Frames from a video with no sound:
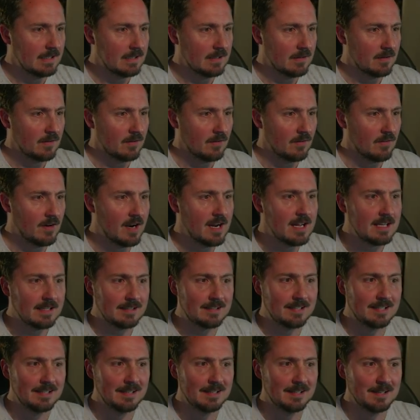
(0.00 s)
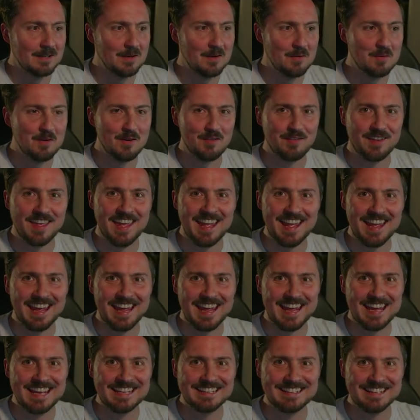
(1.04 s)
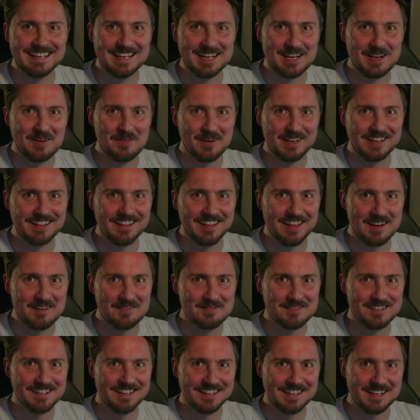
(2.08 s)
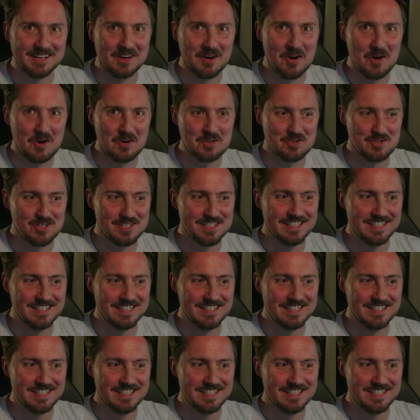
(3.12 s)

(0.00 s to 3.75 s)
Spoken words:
Right, we've got 80 quid left in the auction.